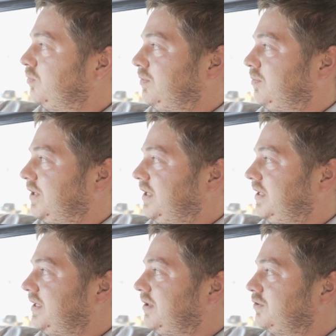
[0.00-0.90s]
When we
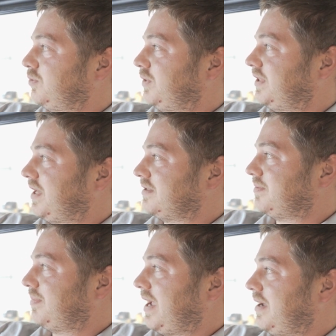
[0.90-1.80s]
get our
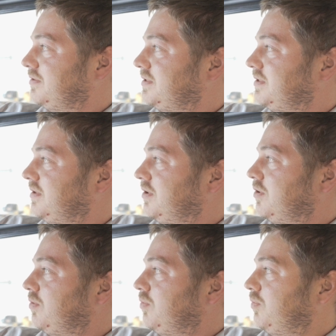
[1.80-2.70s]
20,000 pounds,
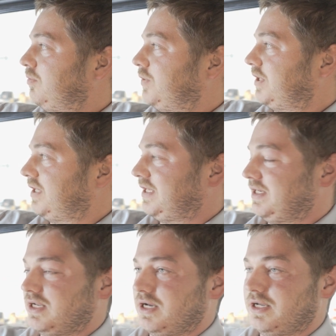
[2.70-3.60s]
we can
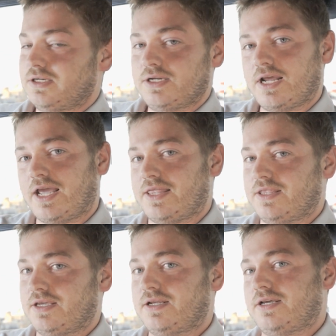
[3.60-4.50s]
hit done
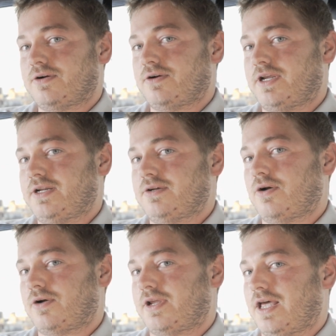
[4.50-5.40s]
and then enter in
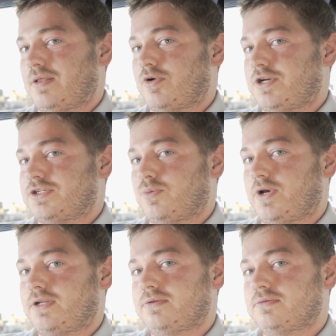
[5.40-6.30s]
our calibration
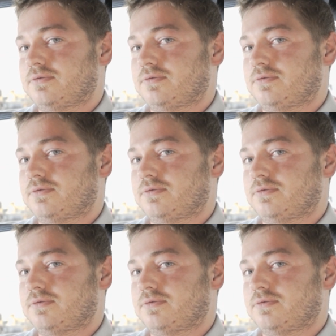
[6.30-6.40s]
weight.